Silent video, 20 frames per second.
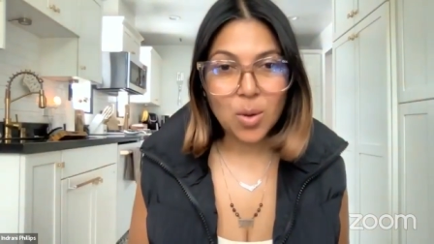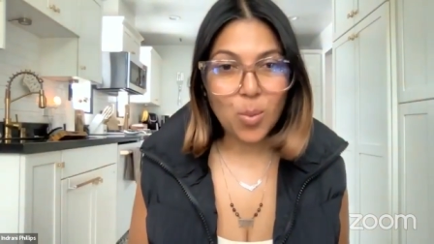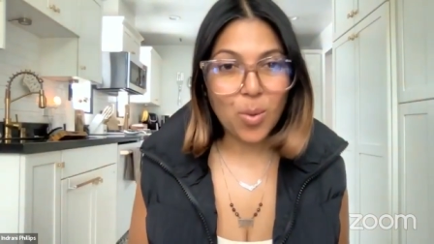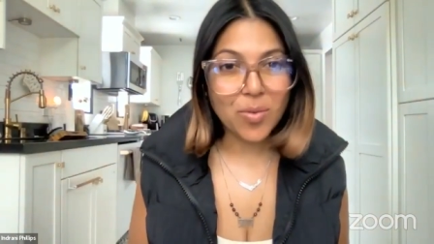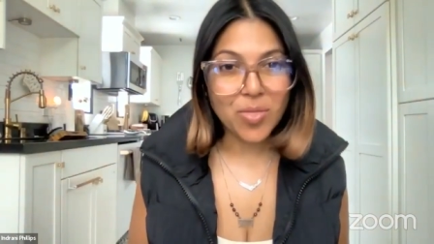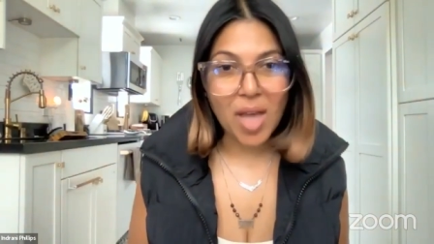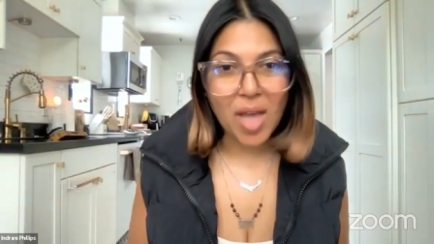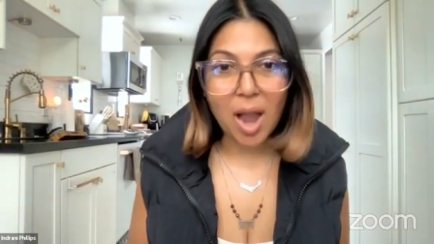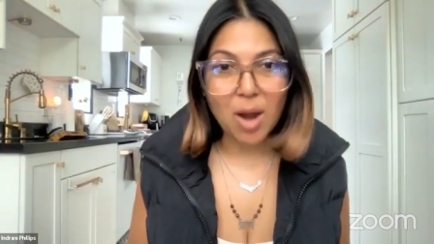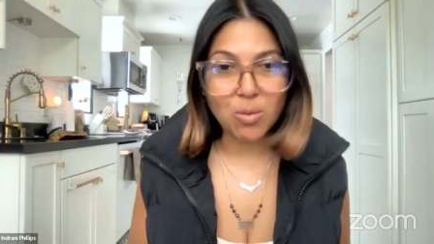
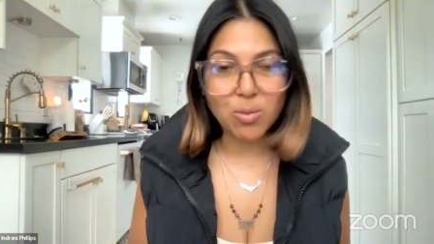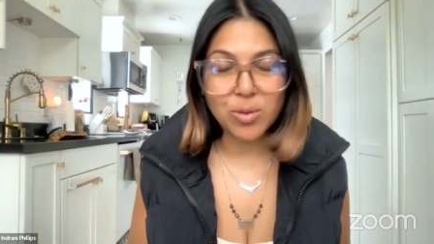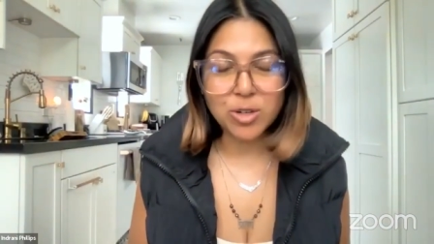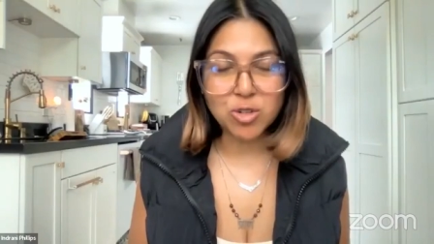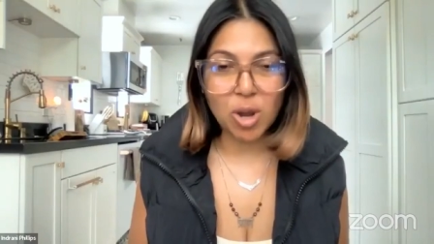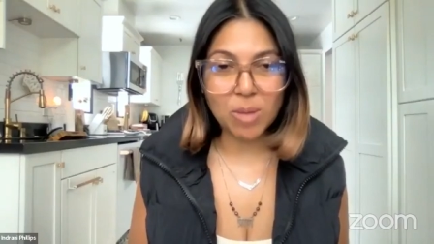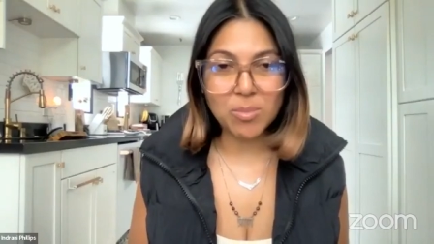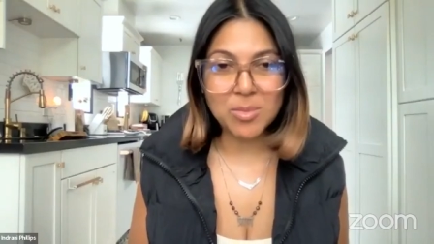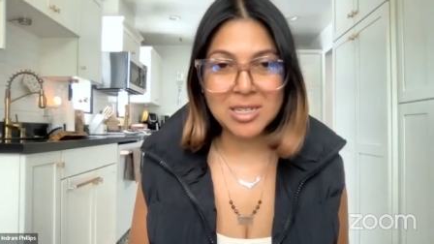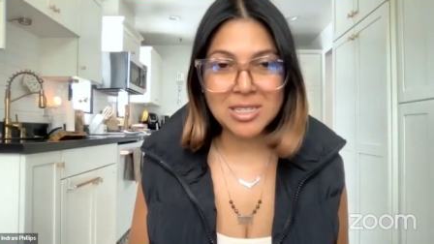without re
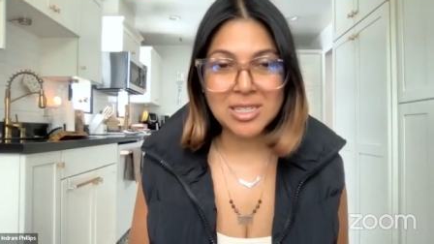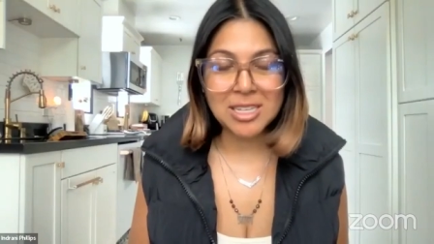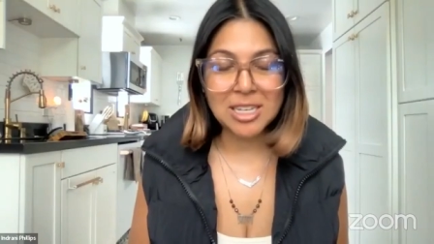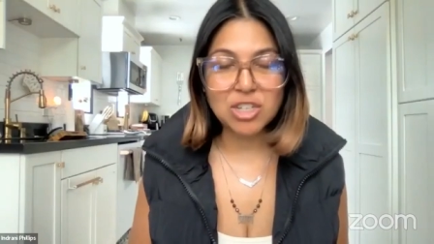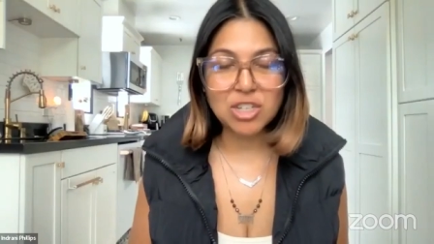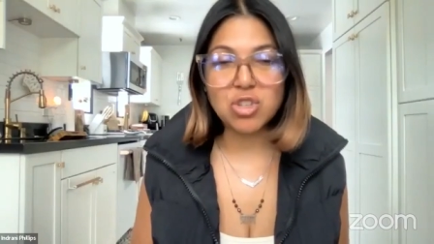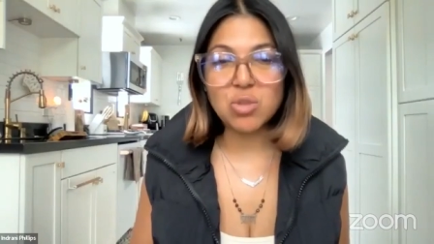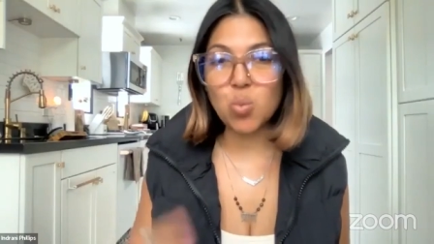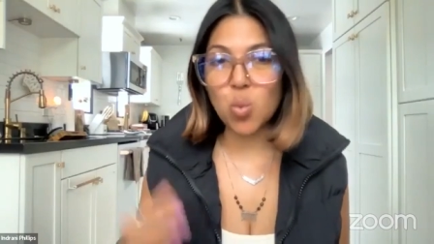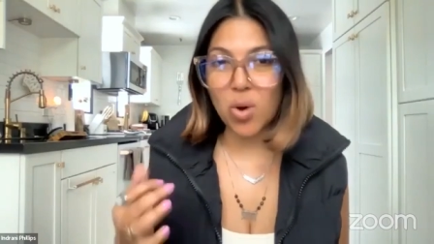
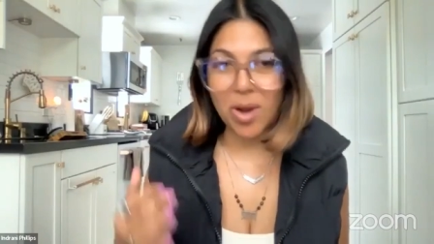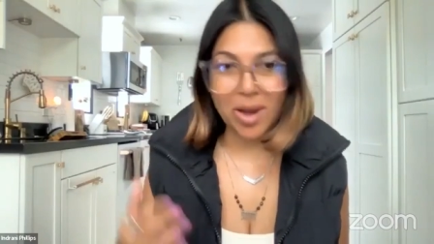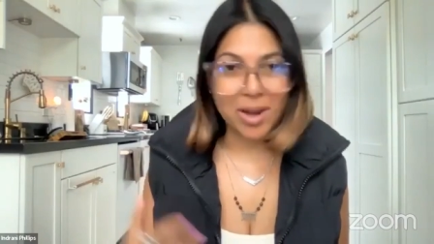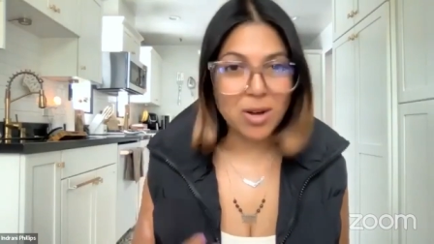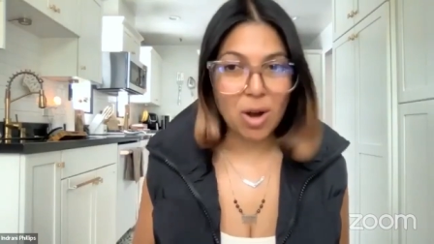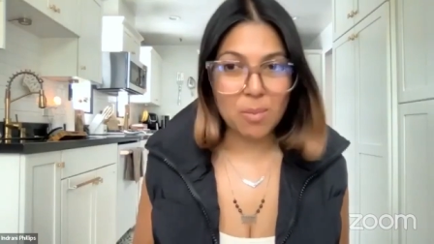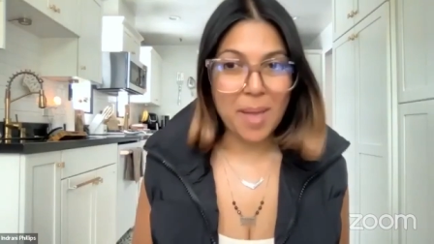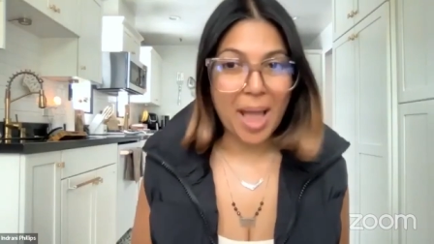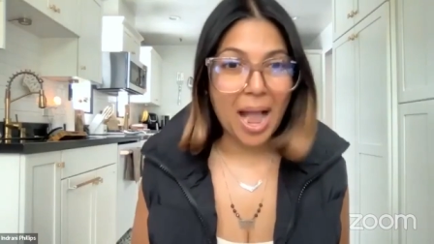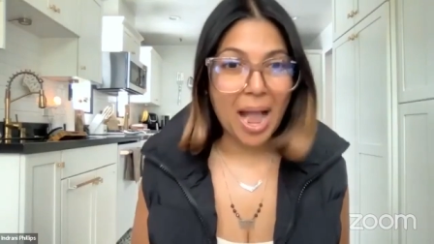traumatization, we're
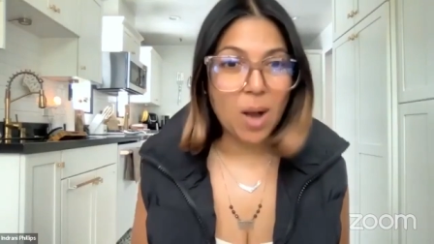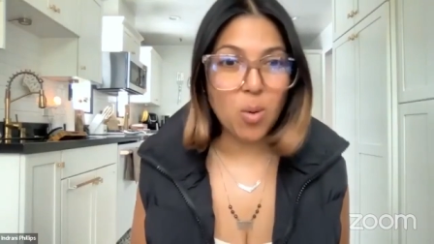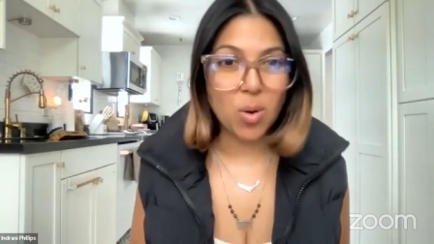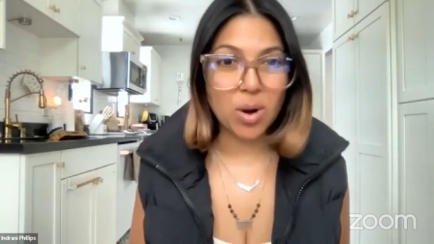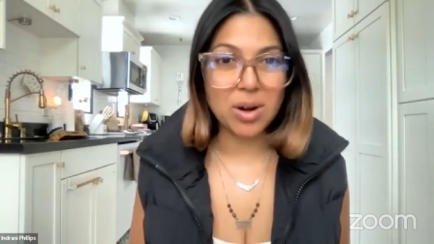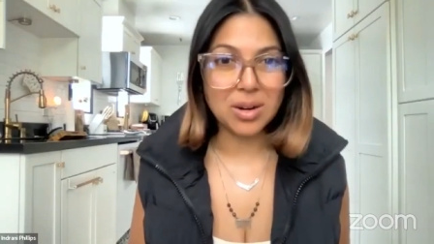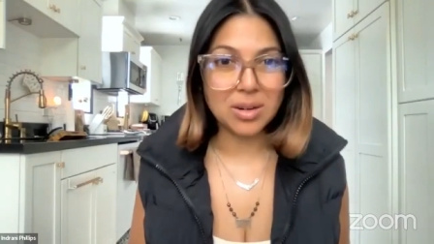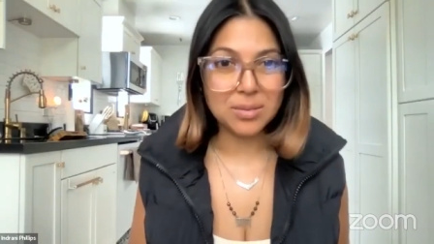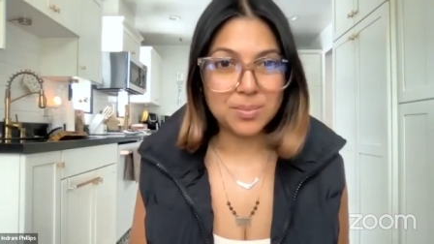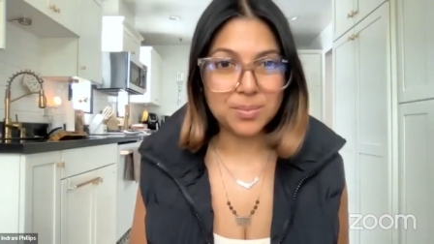in our
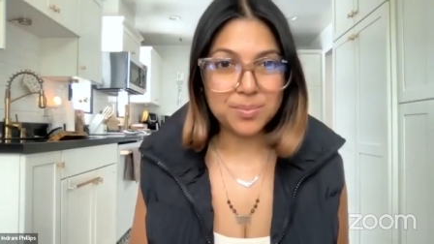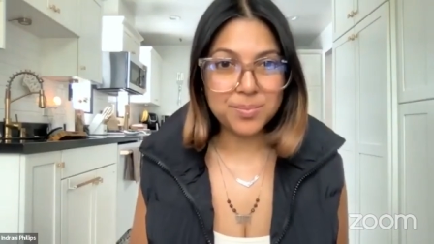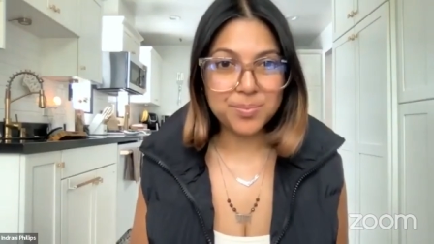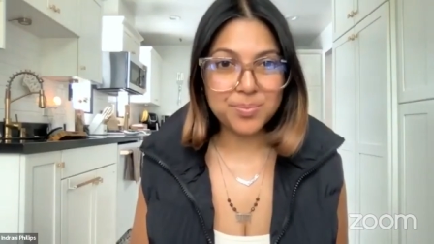power.